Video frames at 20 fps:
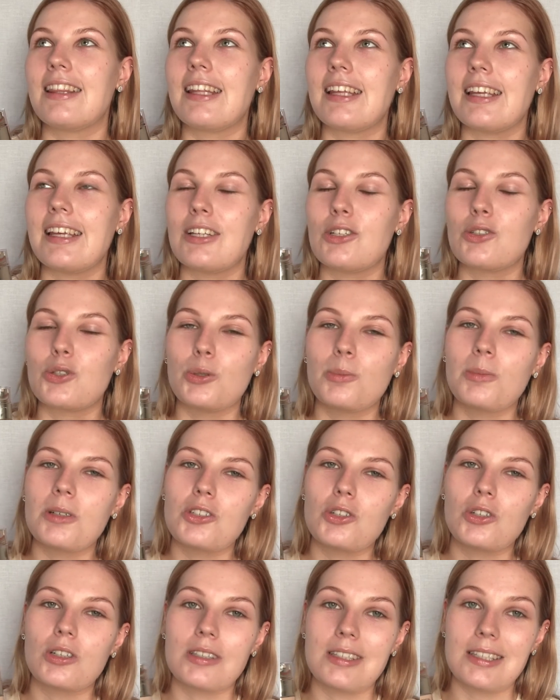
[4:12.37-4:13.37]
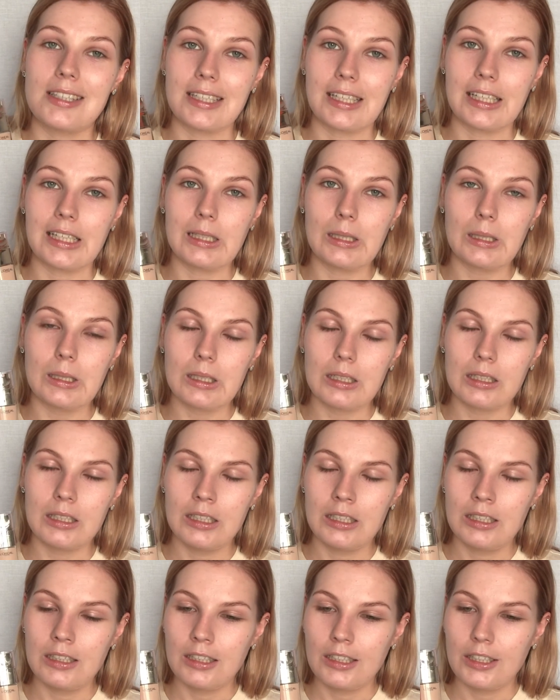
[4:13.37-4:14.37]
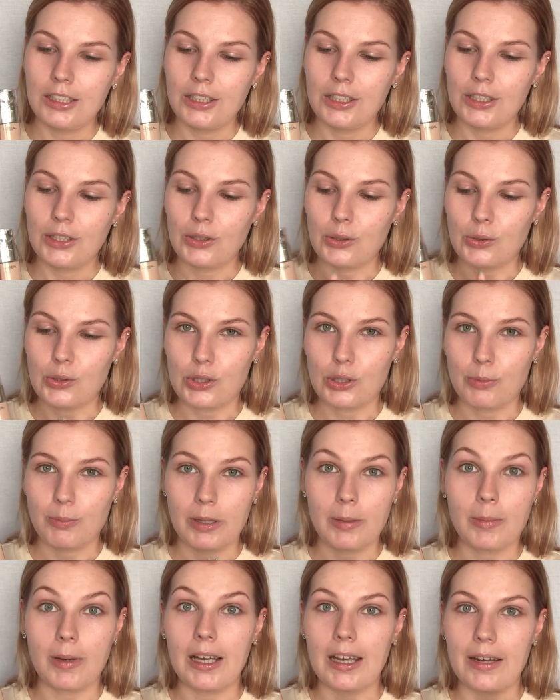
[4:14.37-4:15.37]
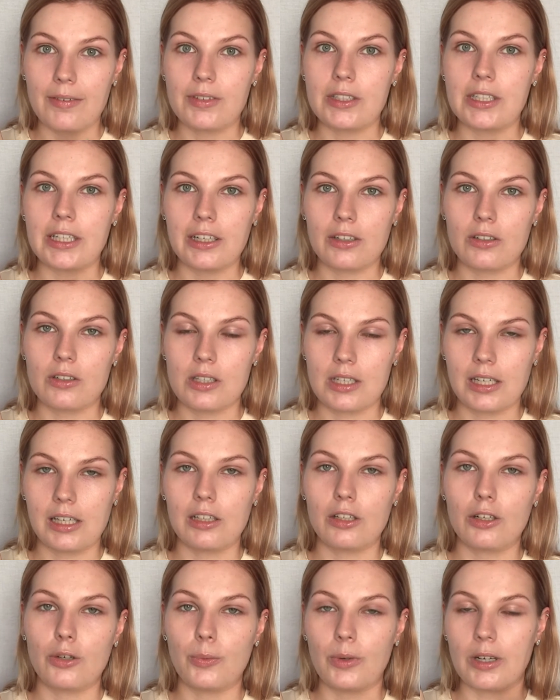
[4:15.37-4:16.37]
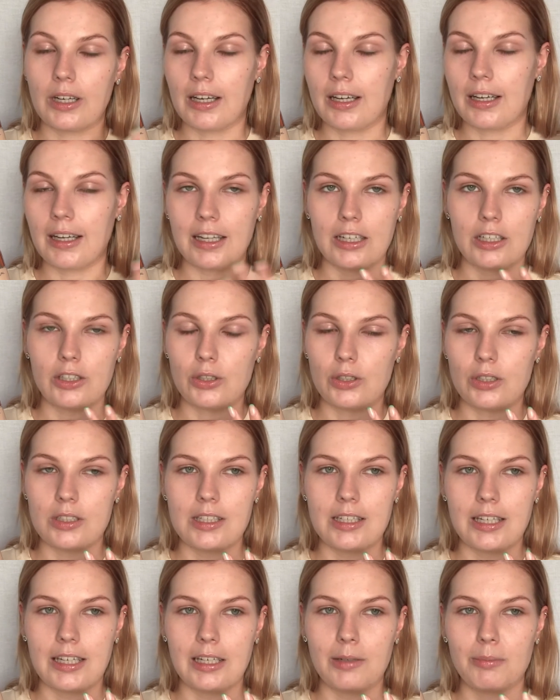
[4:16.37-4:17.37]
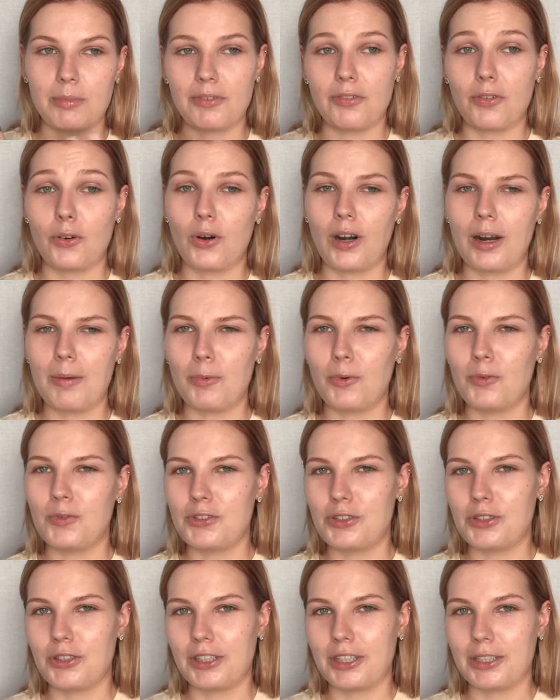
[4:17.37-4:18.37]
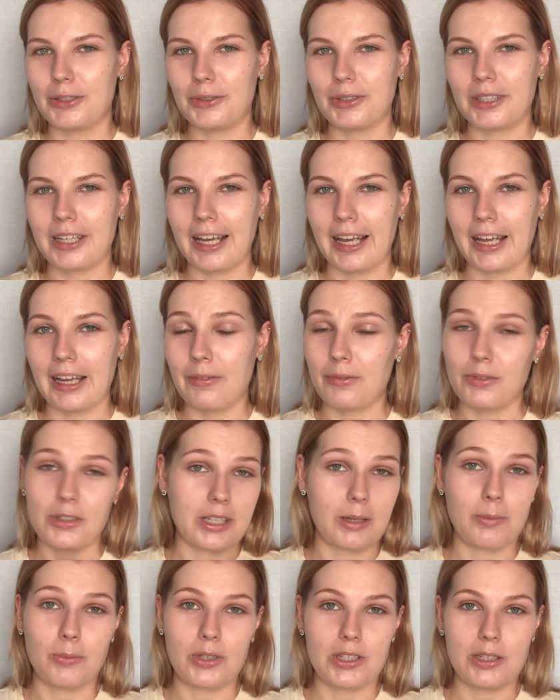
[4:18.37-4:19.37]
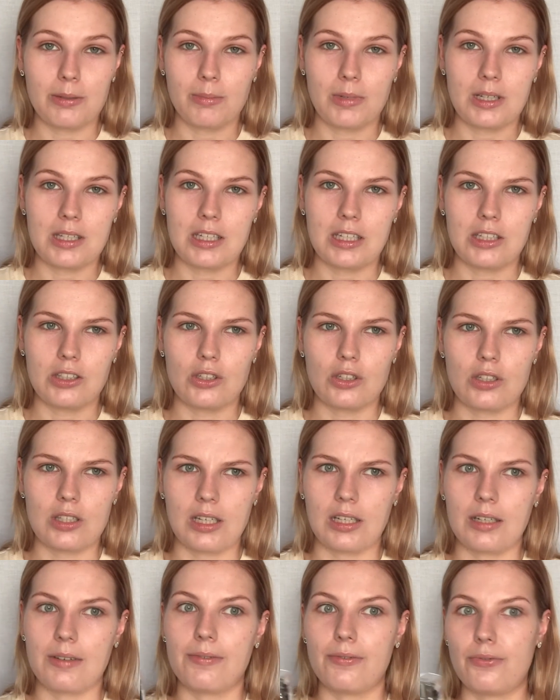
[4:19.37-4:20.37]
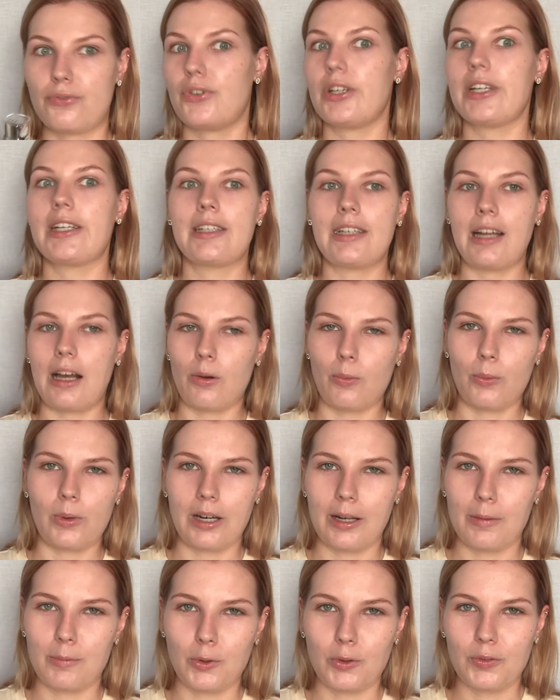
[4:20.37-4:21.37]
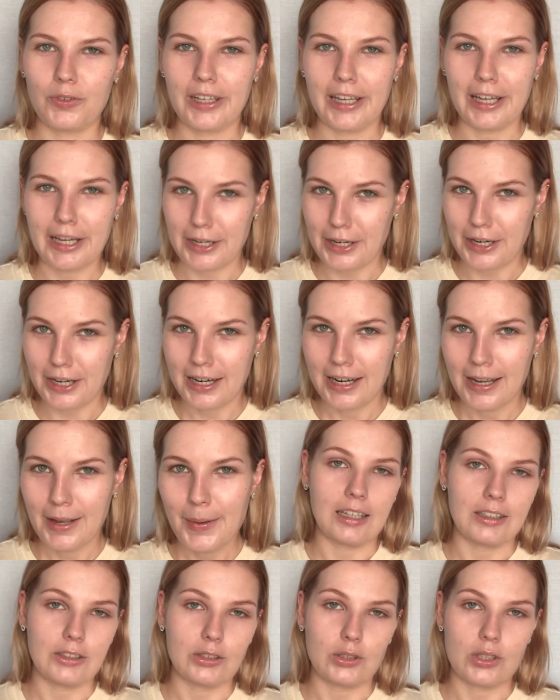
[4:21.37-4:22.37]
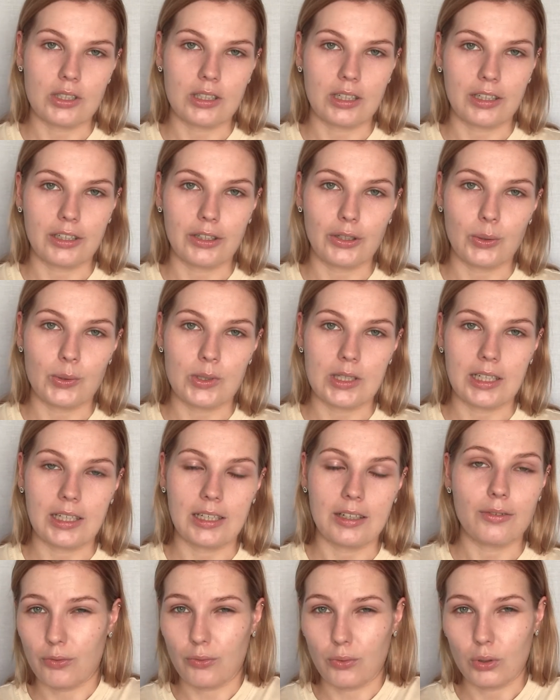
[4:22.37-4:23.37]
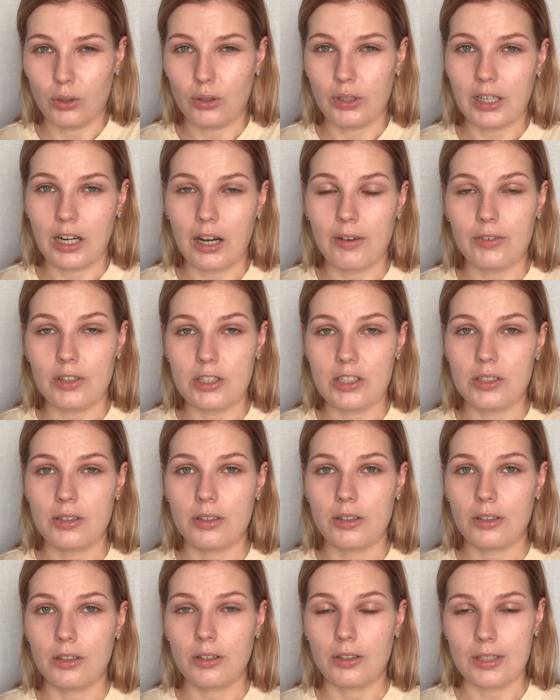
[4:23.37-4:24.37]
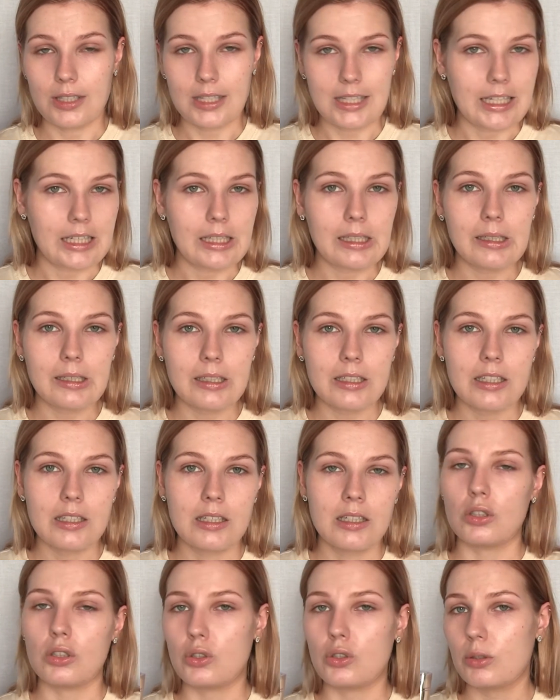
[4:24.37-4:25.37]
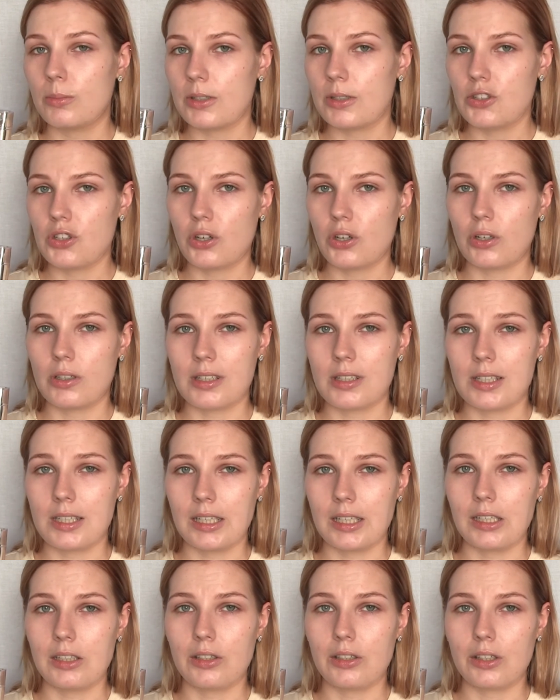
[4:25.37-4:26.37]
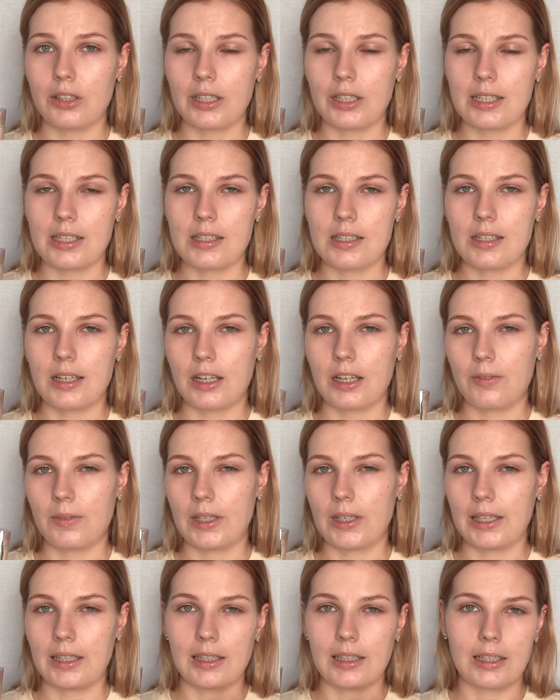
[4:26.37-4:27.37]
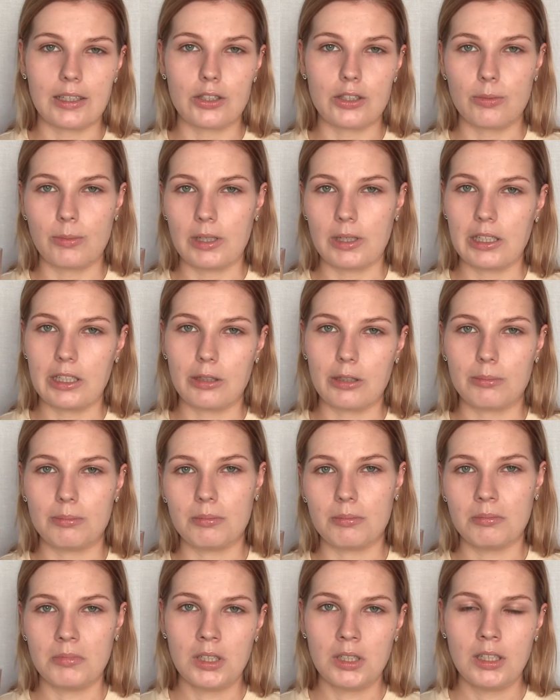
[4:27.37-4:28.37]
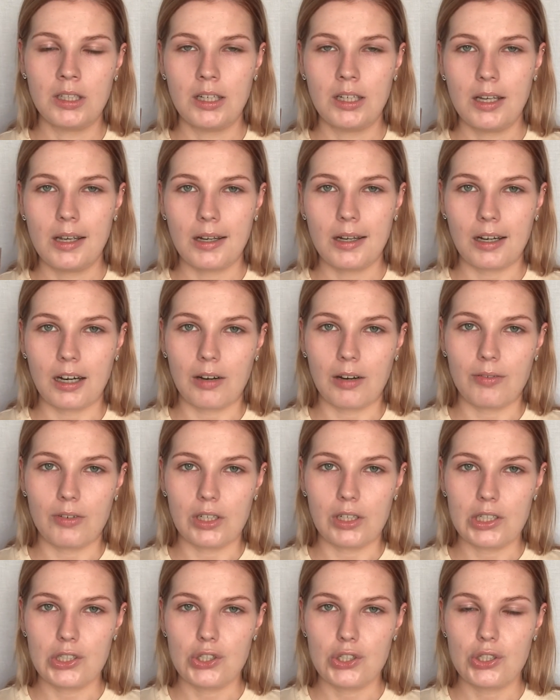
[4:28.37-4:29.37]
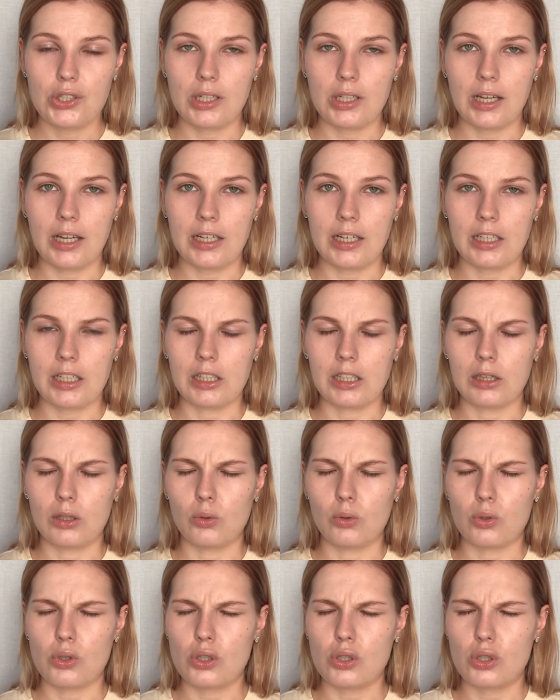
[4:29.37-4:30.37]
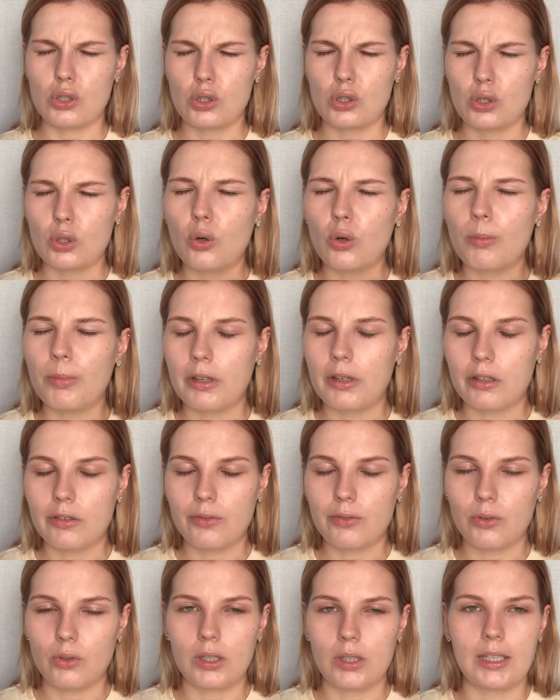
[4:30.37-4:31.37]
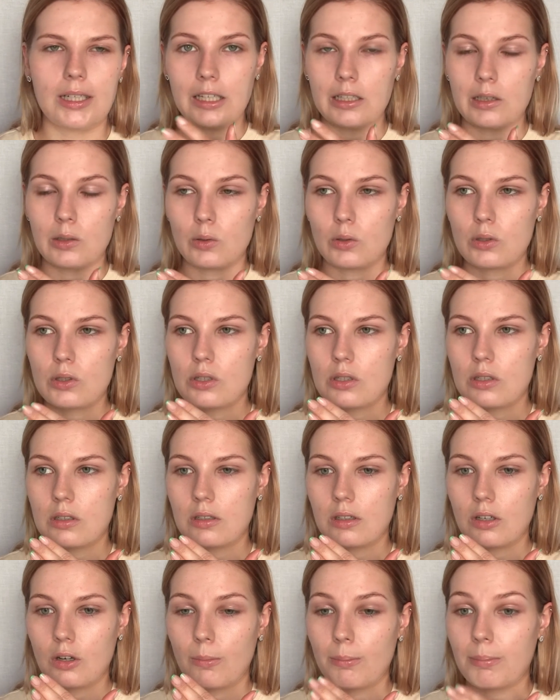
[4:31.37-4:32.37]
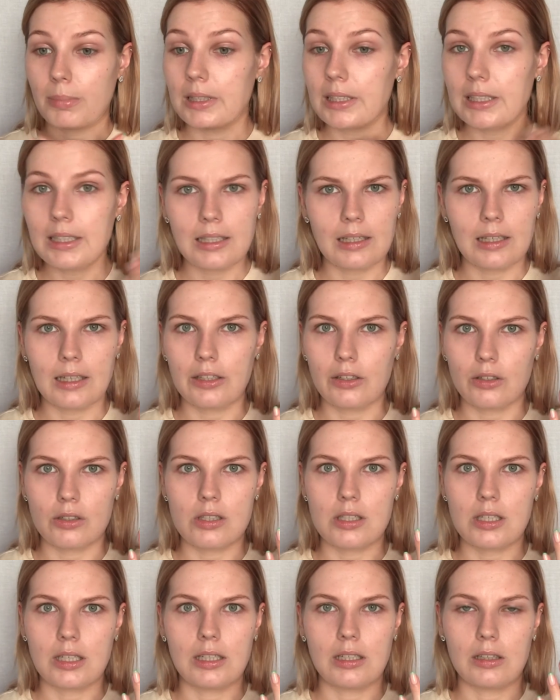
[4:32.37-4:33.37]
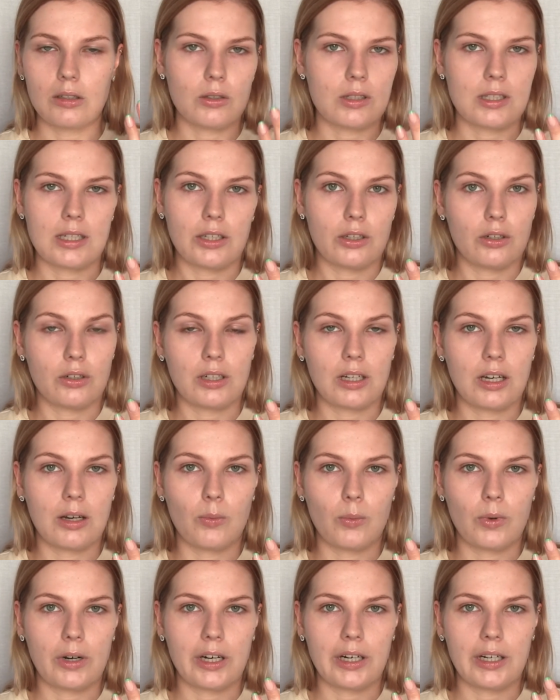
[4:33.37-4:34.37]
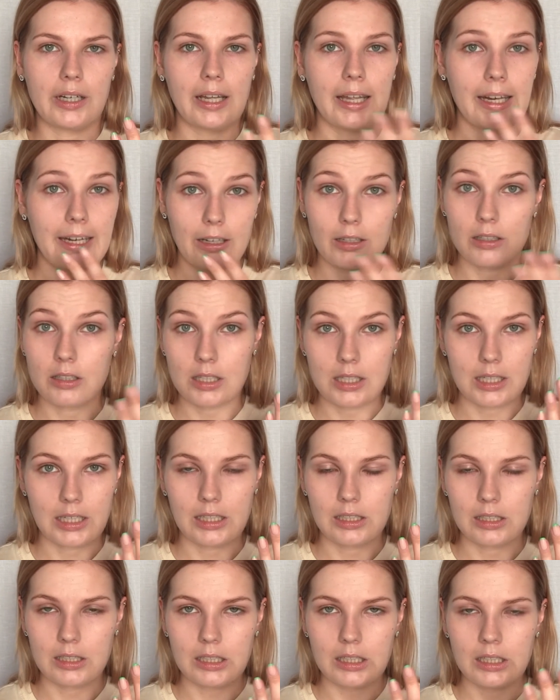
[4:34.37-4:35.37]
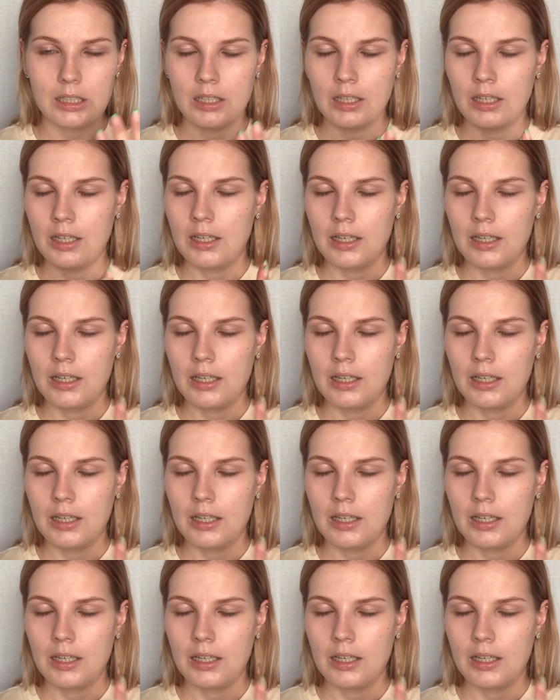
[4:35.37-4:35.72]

The True Match Concealer used to be my everyday concealer when I had good skin before I moved to the UK. For some reason, my skin just like freaked out when I moved here. Had to start using fuller coverage concealers. The True Match Concealer is kind of like light to medium coverage, and it looks so beautiful. It looks completely like your skin. It looks like you're not wearing any concealer.